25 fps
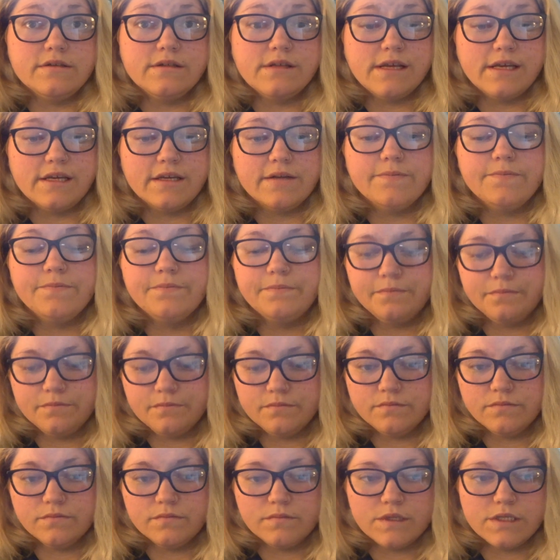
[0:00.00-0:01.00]
Like,
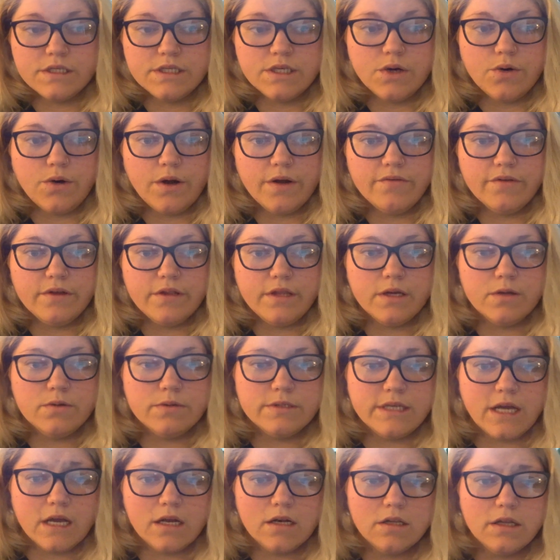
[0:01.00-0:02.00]
so everything was
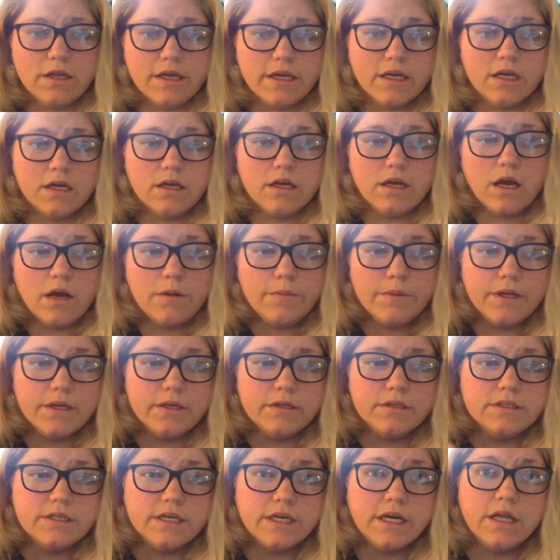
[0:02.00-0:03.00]
kind of like
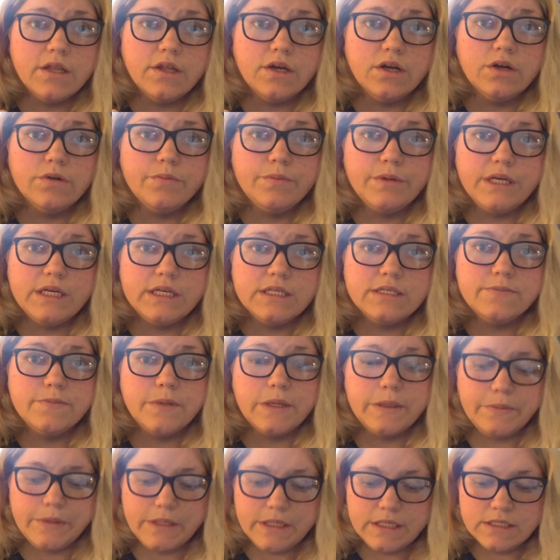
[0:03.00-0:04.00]
coming together piece
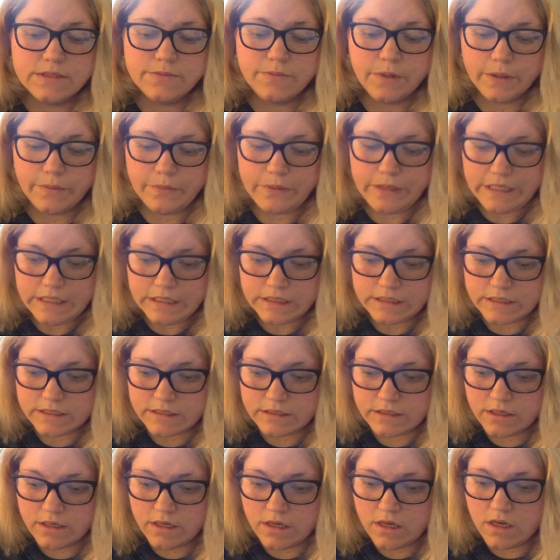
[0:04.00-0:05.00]
by piece by piece.